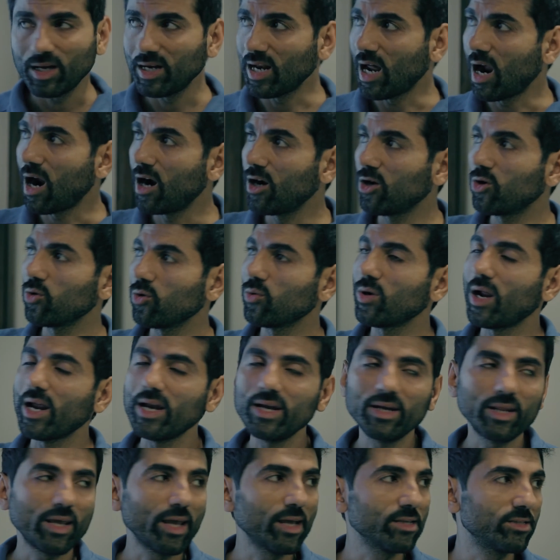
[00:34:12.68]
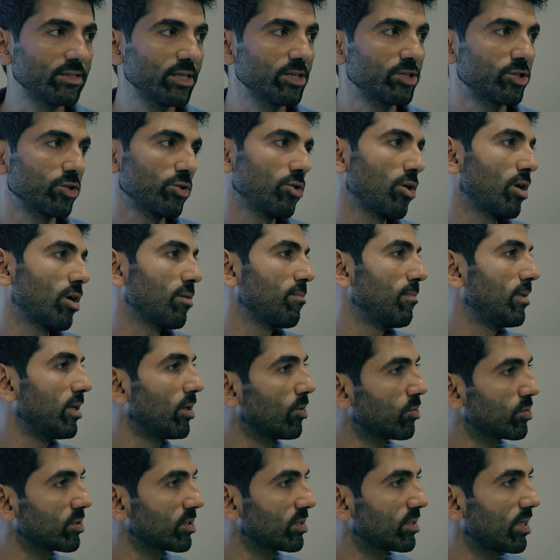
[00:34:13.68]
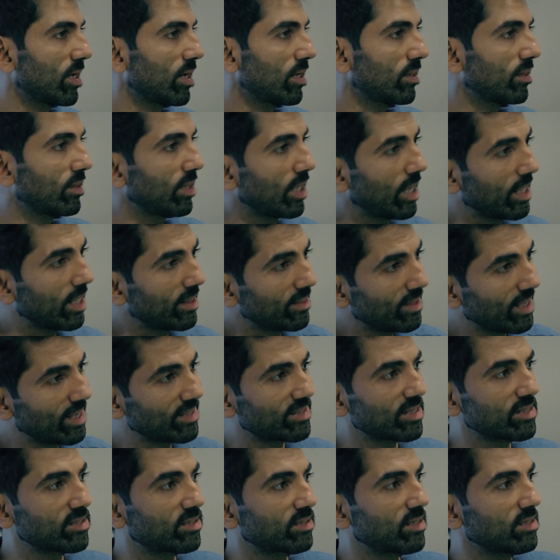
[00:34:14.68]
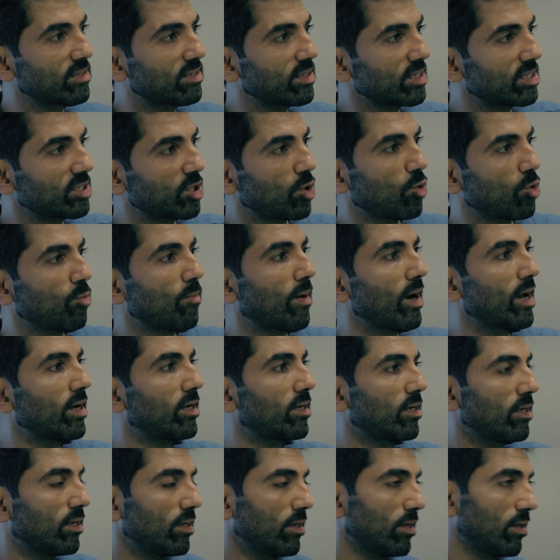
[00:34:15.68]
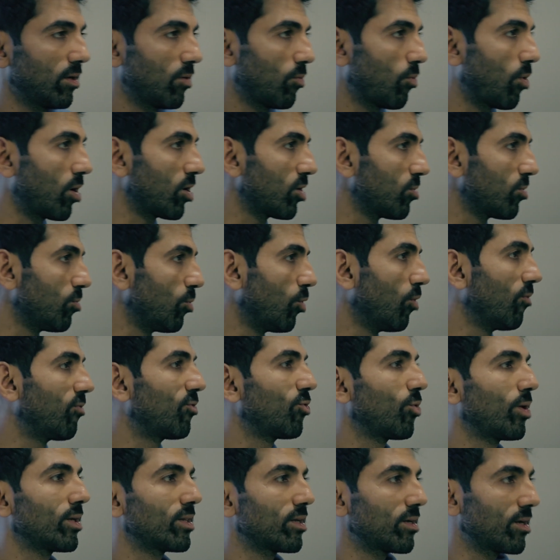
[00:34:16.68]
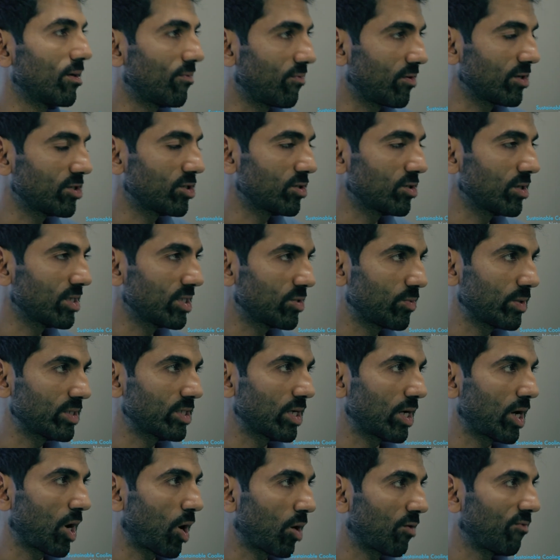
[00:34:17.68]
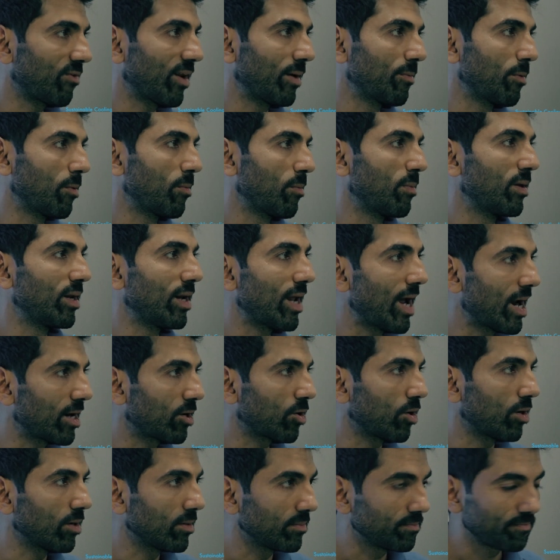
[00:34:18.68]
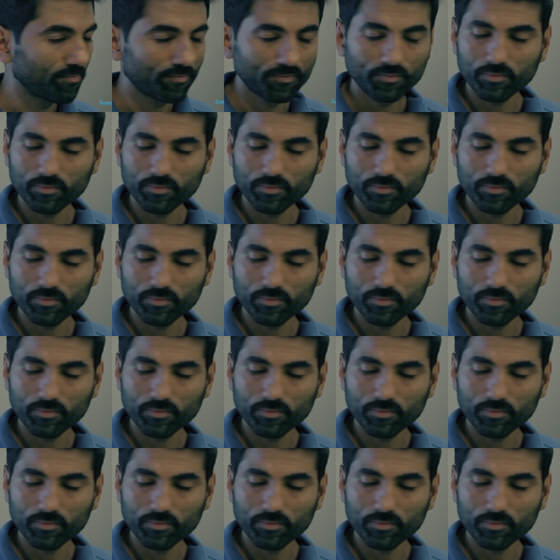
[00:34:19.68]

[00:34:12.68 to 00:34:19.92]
an R290 AC should not be used there. In these instances, you might want to move to other refrigerants which are not flammable at all.